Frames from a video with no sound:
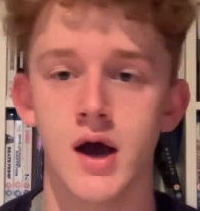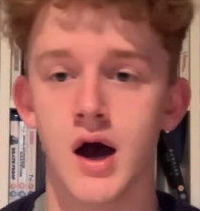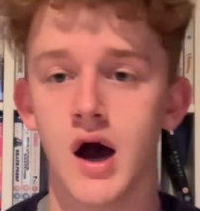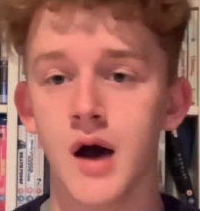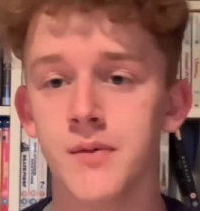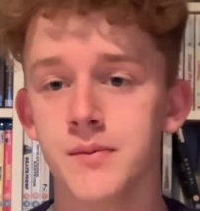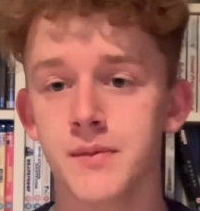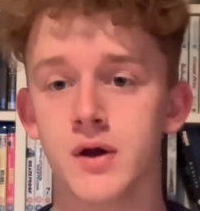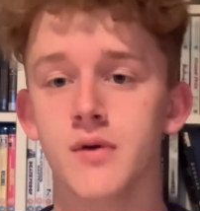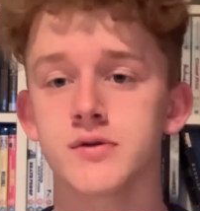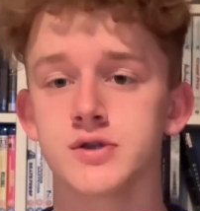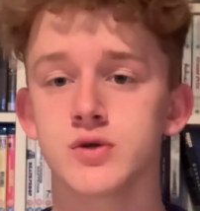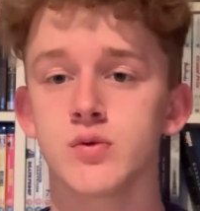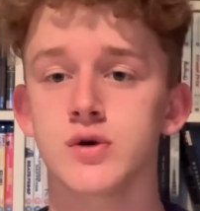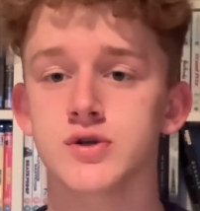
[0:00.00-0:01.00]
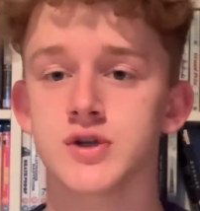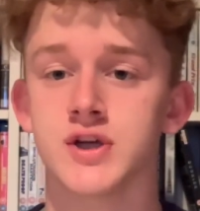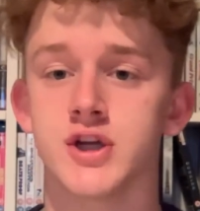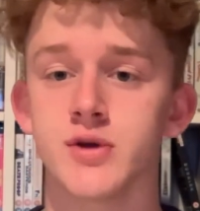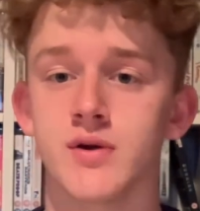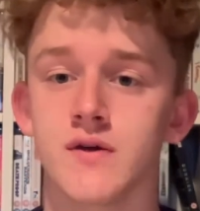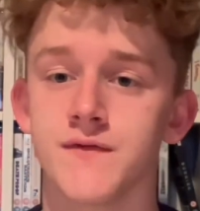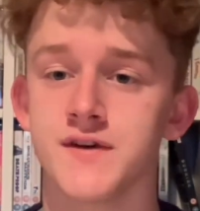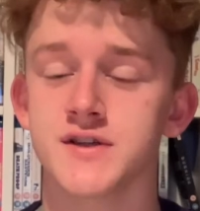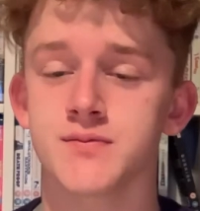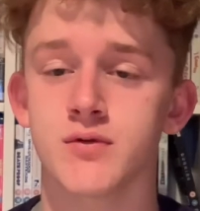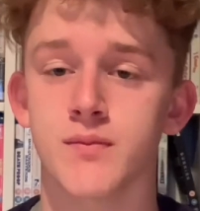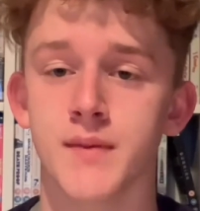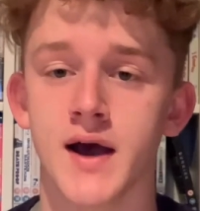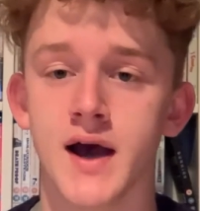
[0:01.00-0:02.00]
I'm going to watch the new
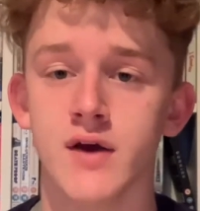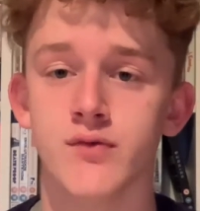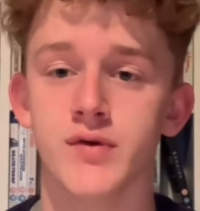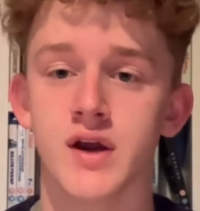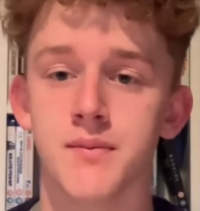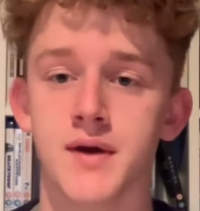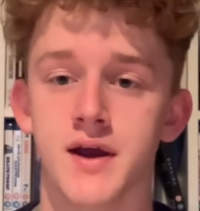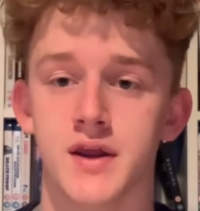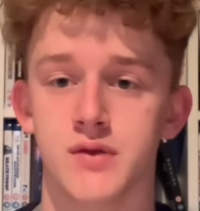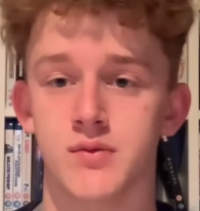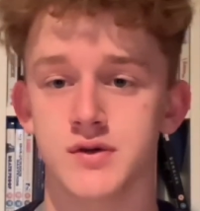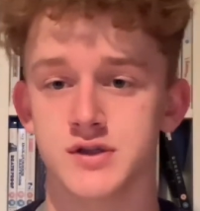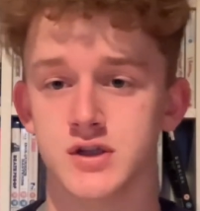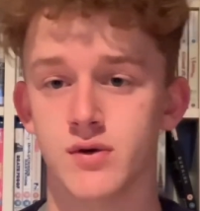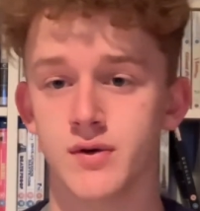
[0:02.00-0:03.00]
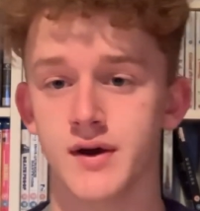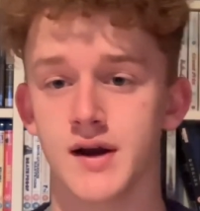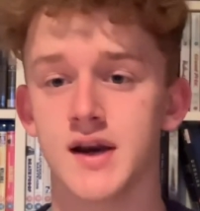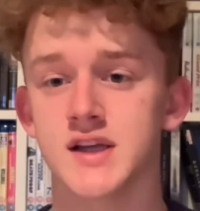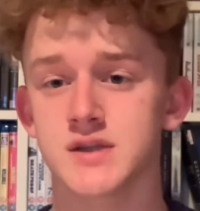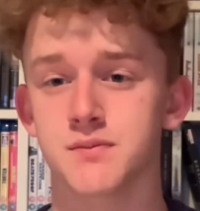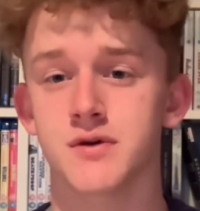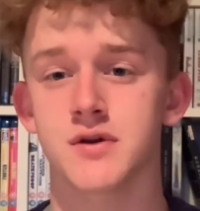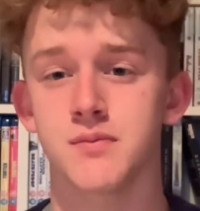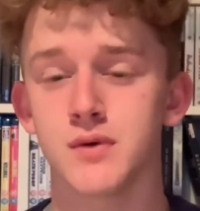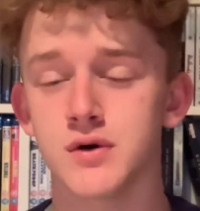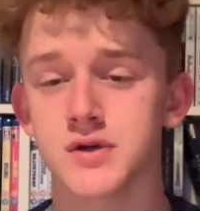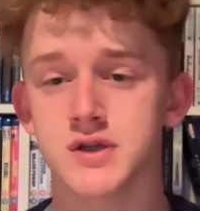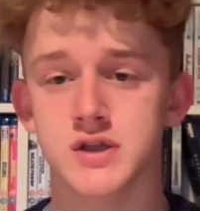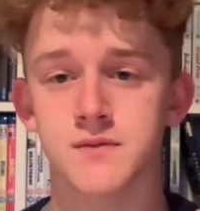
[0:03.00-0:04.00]
Invisible Man remake, the one starring Elisabeth
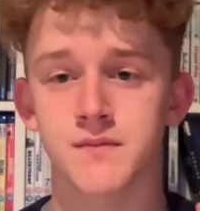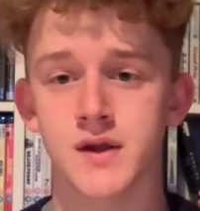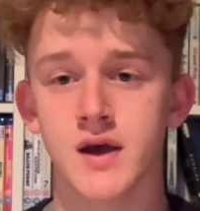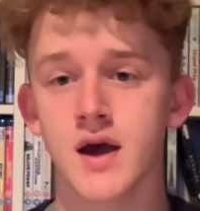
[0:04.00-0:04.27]
Moss.